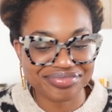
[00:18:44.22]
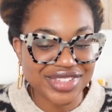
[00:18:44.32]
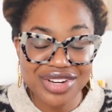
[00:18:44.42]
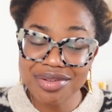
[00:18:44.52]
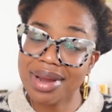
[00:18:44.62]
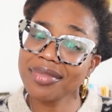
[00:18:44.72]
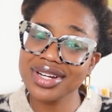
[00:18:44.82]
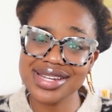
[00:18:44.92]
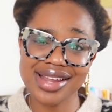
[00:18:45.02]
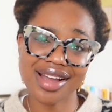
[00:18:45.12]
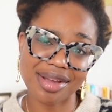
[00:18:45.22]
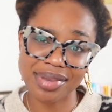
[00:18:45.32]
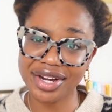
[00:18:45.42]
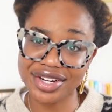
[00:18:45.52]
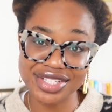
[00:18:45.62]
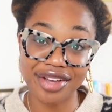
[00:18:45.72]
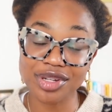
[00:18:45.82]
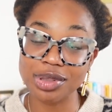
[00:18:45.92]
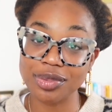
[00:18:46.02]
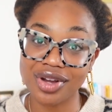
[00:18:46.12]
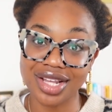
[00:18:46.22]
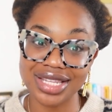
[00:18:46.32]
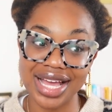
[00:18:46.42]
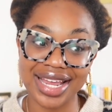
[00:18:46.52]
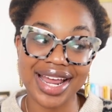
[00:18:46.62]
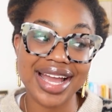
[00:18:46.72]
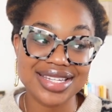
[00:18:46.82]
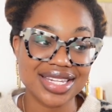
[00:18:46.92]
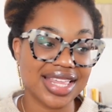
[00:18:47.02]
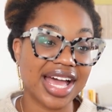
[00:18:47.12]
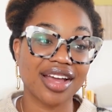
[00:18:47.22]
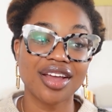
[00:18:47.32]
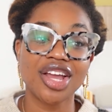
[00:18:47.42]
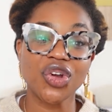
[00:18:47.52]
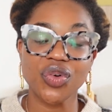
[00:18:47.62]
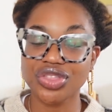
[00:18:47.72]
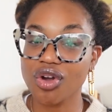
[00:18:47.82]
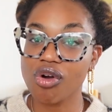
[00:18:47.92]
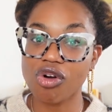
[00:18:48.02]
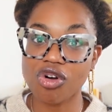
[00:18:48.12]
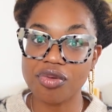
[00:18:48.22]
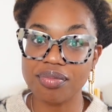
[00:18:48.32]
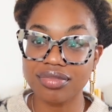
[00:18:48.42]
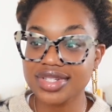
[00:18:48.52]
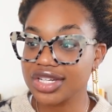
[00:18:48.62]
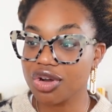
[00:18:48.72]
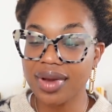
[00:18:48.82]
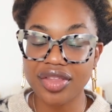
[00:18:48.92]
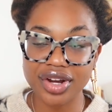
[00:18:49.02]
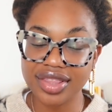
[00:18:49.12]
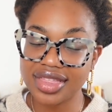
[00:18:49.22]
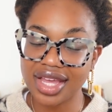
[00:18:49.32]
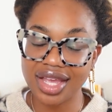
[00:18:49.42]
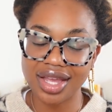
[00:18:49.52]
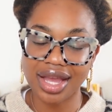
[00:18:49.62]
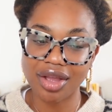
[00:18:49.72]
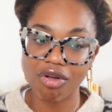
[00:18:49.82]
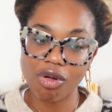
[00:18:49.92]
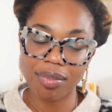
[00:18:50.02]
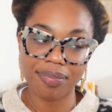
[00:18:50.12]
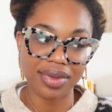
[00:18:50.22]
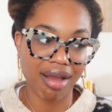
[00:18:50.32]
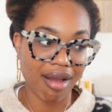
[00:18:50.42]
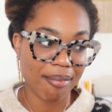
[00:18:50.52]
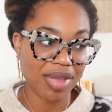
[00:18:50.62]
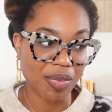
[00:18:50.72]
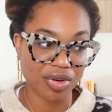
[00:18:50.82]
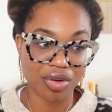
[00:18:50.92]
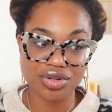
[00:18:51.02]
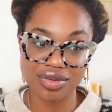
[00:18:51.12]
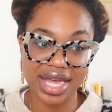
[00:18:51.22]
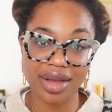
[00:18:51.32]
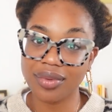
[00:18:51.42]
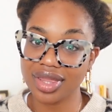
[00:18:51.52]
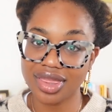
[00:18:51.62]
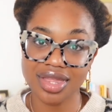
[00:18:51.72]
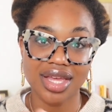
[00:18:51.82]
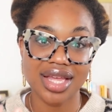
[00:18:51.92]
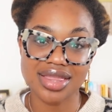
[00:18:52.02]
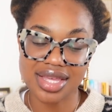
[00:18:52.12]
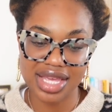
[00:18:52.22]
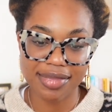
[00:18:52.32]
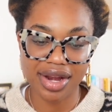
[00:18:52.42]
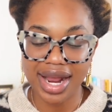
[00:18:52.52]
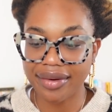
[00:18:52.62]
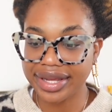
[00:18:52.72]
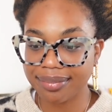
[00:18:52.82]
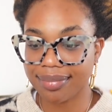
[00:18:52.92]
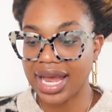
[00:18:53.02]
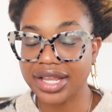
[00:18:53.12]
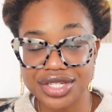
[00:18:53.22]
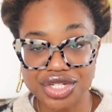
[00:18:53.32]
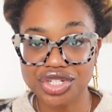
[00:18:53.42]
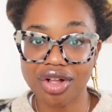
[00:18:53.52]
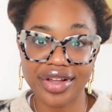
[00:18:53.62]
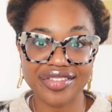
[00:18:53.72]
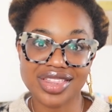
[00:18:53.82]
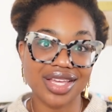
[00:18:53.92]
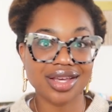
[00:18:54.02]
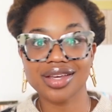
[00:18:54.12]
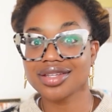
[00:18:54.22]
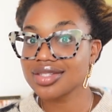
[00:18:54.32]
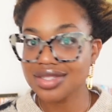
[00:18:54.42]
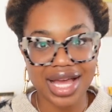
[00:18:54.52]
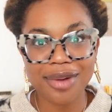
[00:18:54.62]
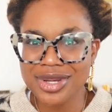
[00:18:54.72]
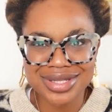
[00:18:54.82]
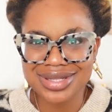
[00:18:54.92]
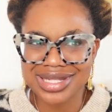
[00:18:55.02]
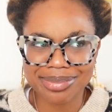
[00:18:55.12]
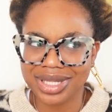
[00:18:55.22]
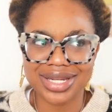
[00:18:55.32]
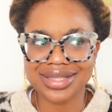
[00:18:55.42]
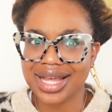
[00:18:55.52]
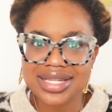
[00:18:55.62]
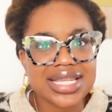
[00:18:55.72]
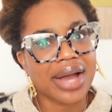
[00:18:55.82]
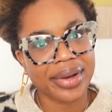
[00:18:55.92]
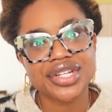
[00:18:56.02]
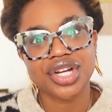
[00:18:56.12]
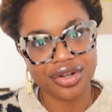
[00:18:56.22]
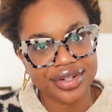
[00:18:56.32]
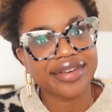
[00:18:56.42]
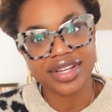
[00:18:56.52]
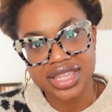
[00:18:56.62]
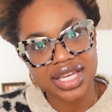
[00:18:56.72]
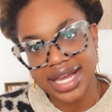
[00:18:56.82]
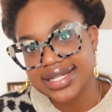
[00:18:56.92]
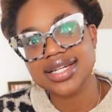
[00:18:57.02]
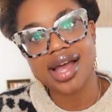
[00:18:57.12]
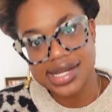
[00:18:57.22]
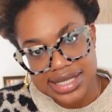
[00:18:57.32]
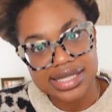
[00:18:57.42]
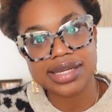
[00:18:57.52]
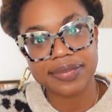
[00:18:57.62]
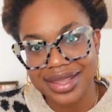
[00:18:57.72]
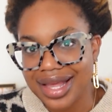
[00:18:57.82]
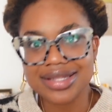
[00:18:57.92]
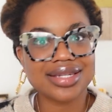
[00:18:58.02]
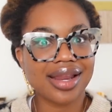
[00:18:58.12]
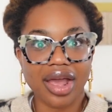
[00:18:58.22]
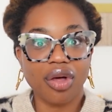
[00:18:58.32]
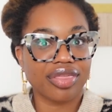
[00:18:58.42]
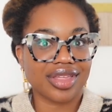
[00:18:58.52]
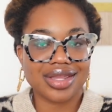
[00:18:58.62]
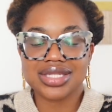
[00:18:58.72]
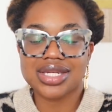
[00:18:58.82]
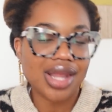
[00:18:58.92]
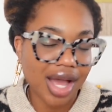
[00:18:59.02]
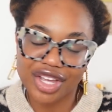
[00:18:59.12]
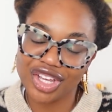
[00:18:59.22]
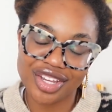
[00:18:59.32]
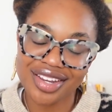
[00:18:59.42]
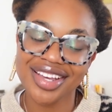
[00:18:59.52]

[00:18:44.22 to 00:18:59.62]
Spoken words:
And remember to not compare yourself to people online. I did that with the whole single motherhood thing. I hope people don't do that with thinking about how I balance and juggle everything, because I wasn't sleeping. That's how I juggled everything. I did not sleep, and that's not healthy. That's not good.